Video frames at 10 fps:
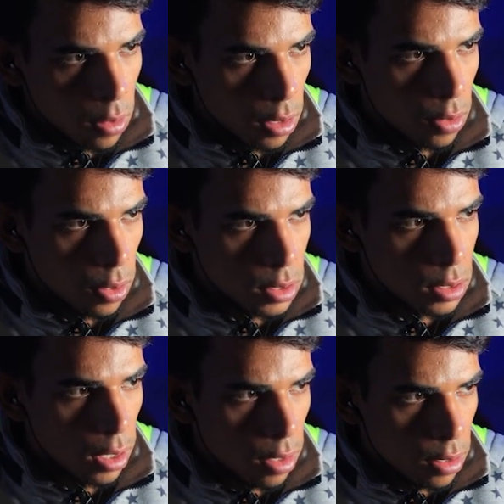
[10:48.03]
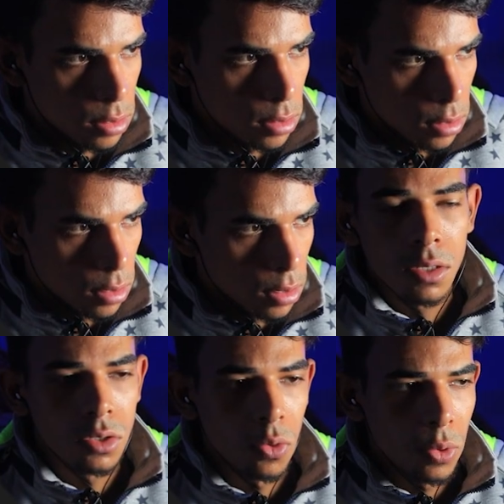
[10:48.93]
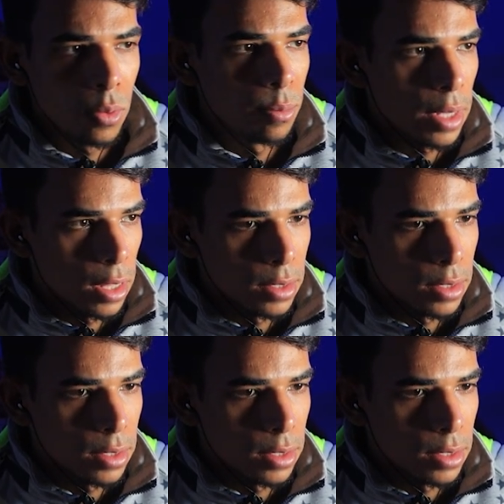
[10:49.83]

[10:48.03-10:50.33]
You know, it's like this. So we will make